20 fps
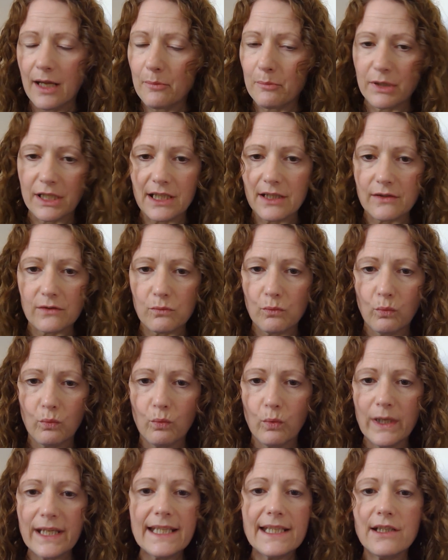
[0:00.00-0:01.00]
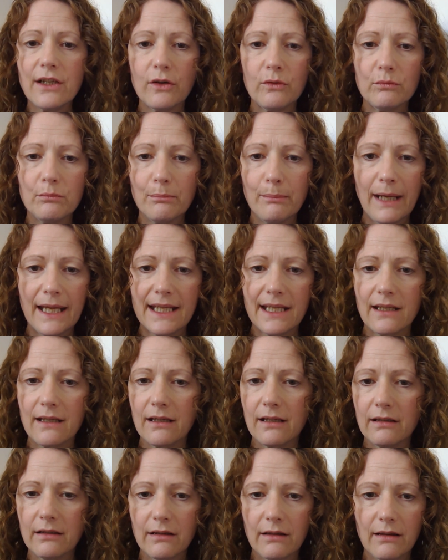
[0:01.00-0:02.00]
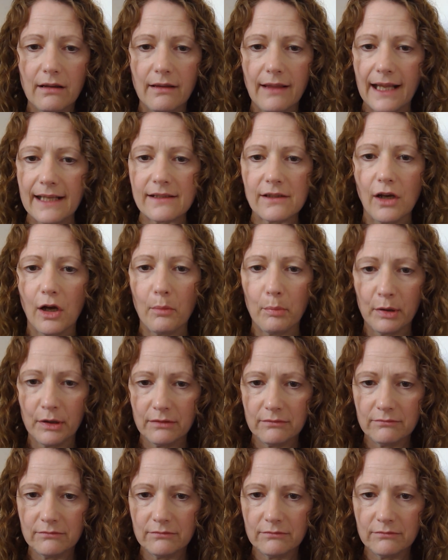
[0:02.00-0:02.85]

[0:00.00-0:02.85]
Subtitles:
because we don't make that up.